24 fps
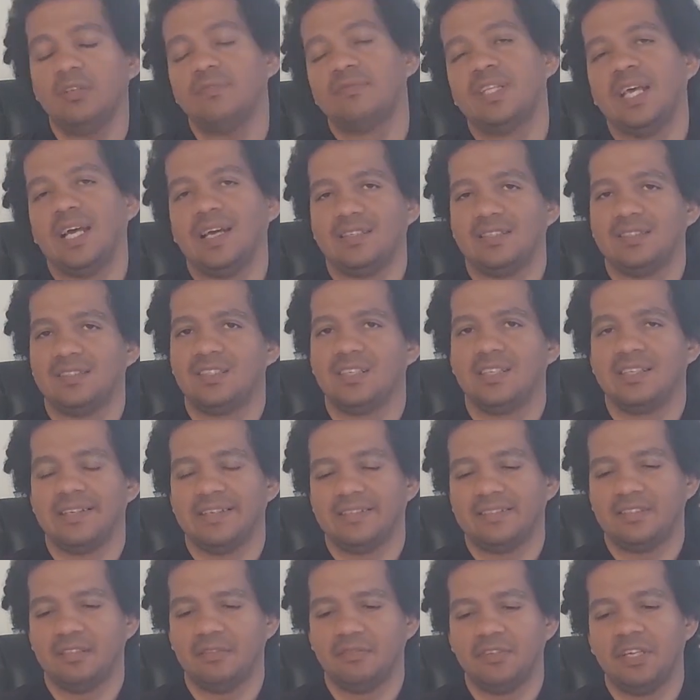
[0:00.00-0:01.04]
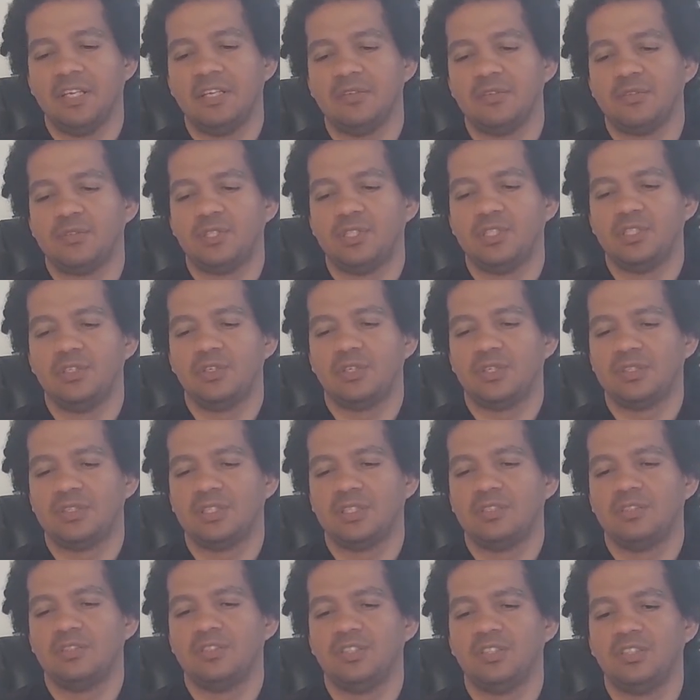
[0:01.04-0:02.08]
of that is collective energy. You're
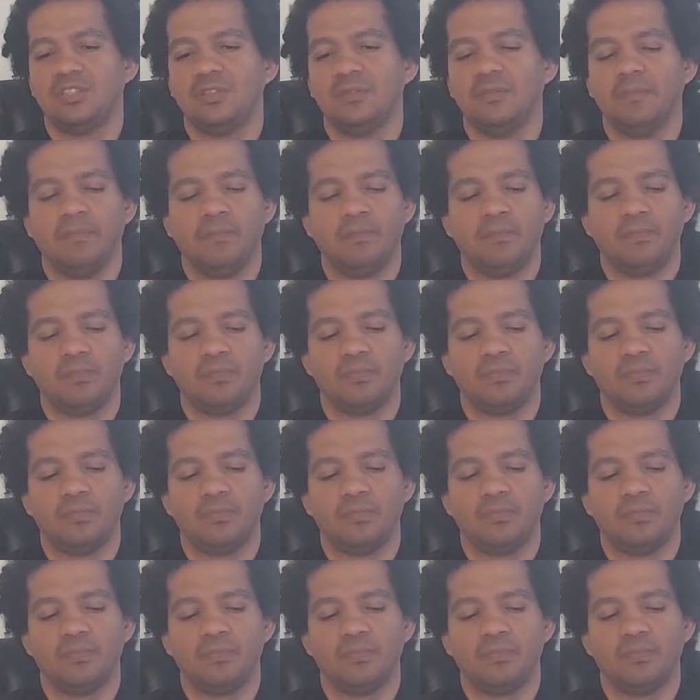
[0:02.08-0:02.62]
essentially